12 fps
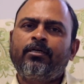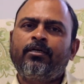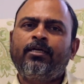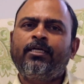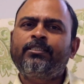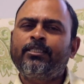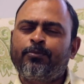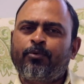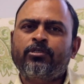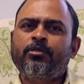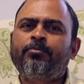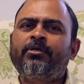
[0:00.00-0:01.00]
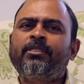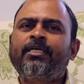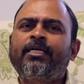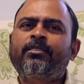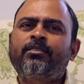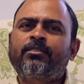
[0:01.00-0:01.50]
is it possible
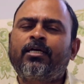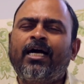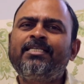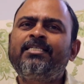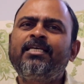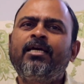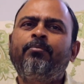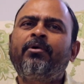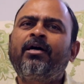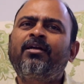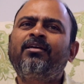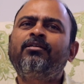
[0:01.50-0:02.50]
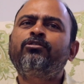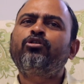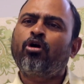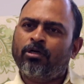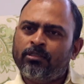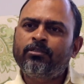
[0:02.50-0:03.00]
that ICMR is
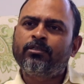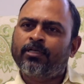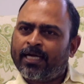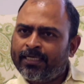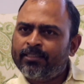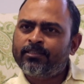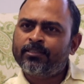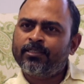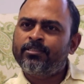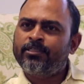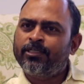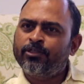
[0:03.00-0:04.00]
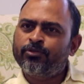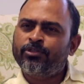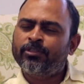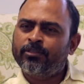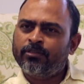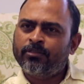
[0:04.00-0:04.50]
not the right
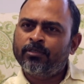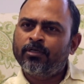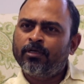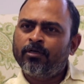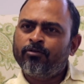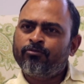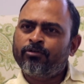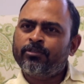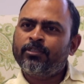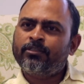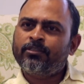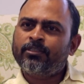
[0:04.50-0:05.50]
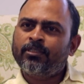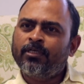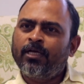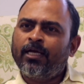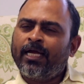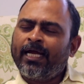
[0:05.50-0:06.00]
institution for this?
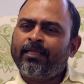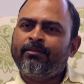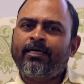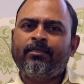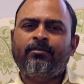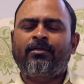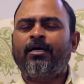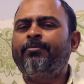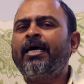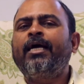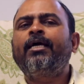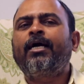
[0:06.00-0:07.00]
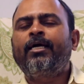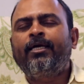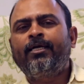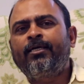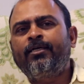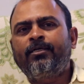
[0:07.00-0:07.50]
And that, I mean,
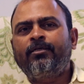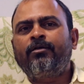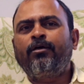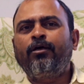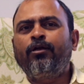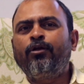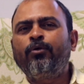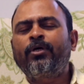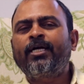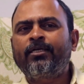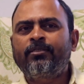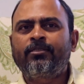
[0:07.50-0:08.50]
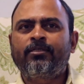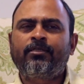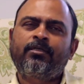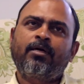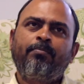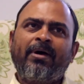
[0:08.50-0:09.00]
I look at the
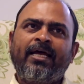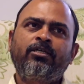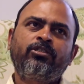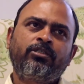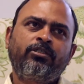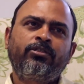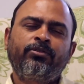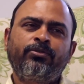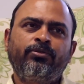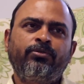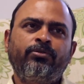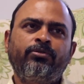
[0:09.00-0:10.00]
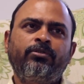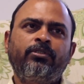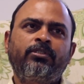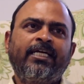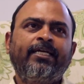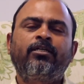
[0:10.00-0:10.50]
comparison to the
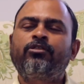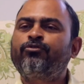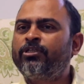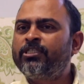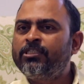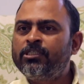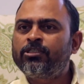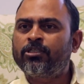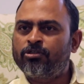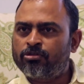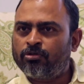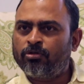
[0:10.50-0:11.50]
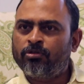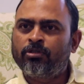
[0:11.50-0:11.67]
Centers for Disease Control,